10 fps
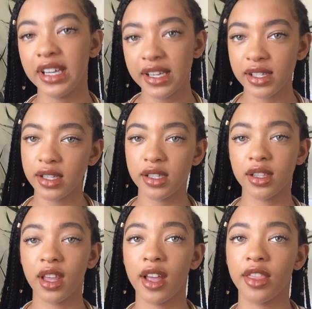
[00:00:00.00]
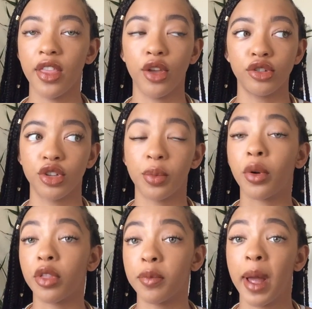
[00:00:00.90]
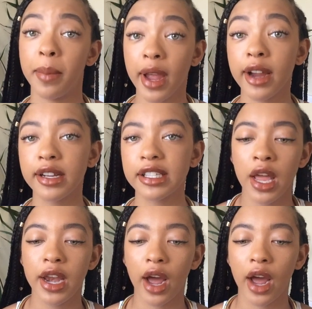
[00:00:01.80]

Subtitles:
easy to think that those are both of my parents.